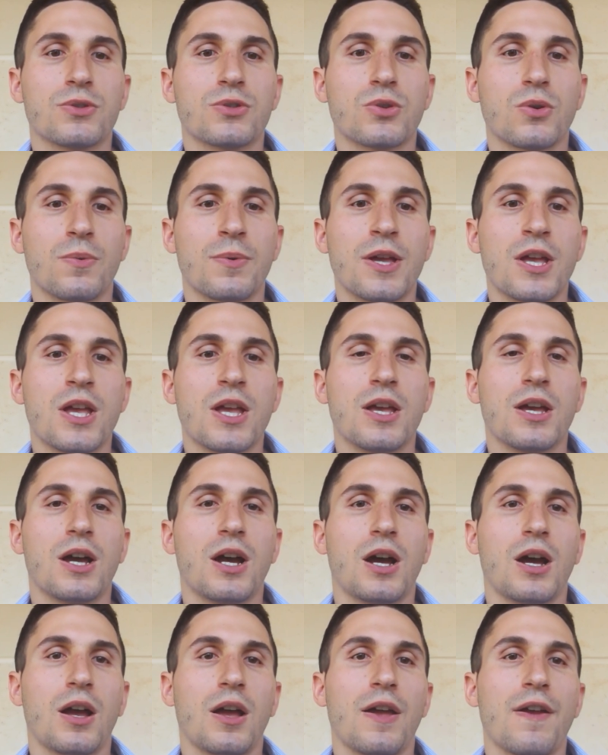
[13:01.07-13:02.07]
So
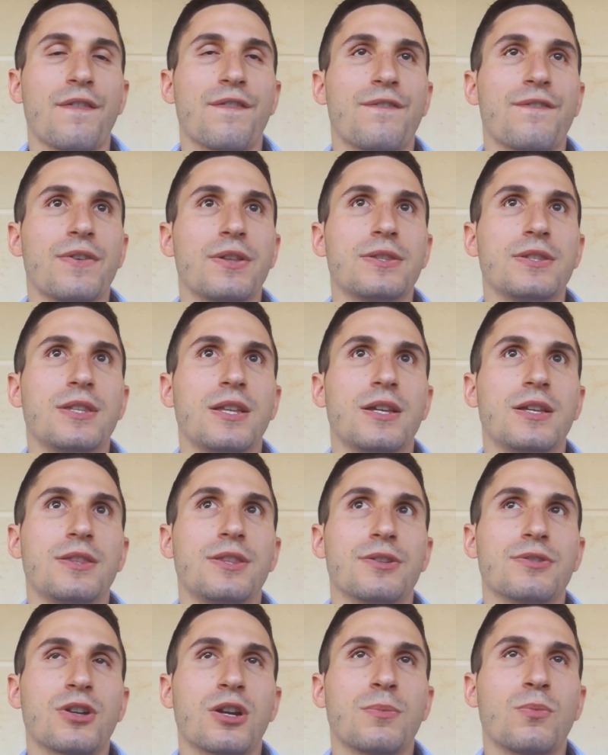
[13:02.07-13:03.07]
if
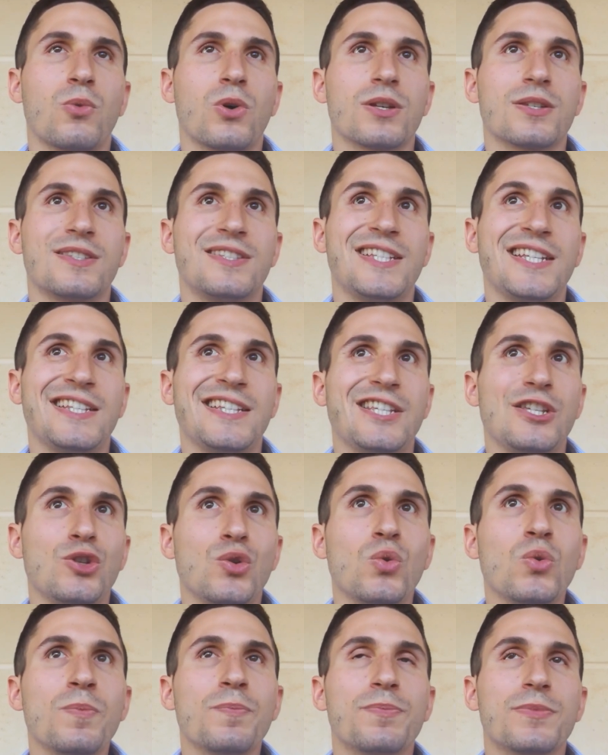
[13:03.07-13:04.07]
the term was
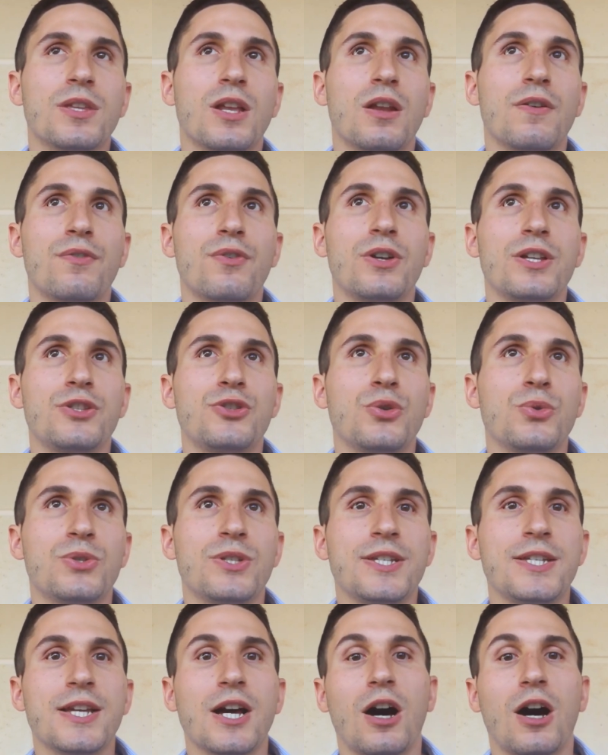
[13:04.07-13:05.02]
DDU, delivery duty